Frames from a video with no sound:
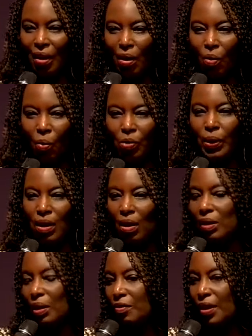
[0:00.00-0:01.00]
What we call
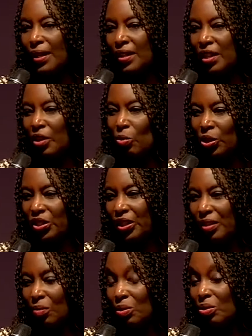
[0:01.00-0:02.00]
the Indian
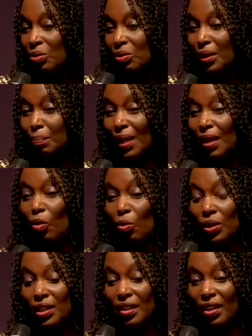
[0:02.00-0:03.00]
Ocean was only be,
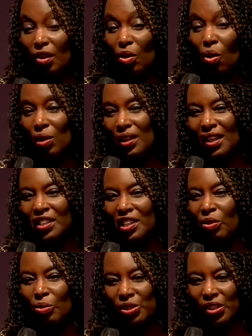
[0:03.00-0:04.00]
only called the Indian
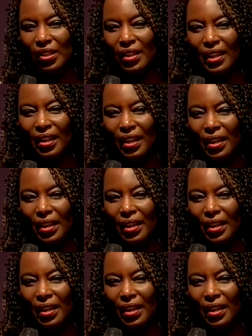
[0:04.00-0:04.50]
Ocean in